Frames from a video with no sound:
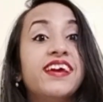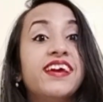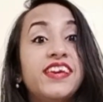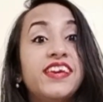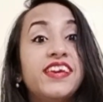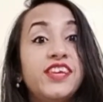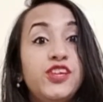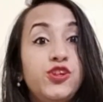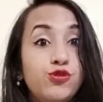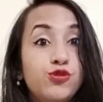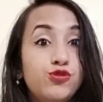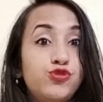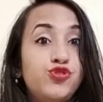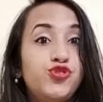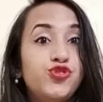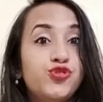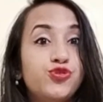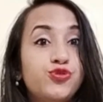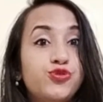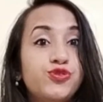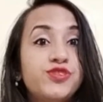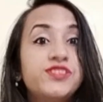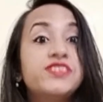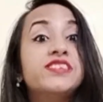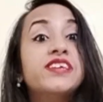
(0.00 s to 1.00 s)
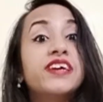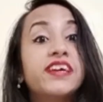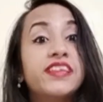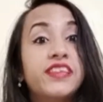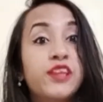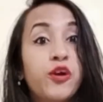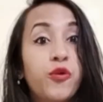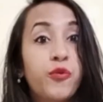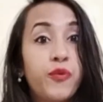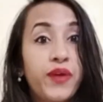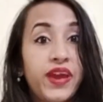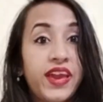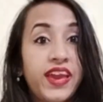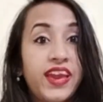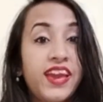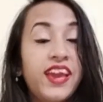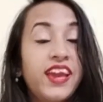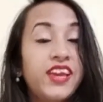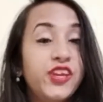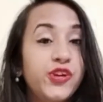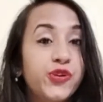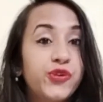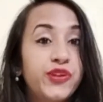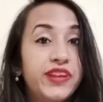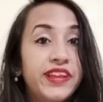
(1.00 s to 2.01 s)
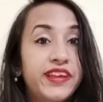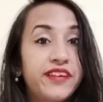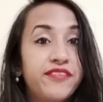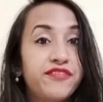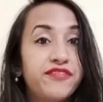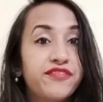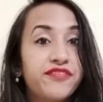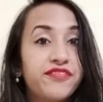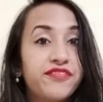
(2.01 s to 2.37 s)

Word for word: You choose the way you live.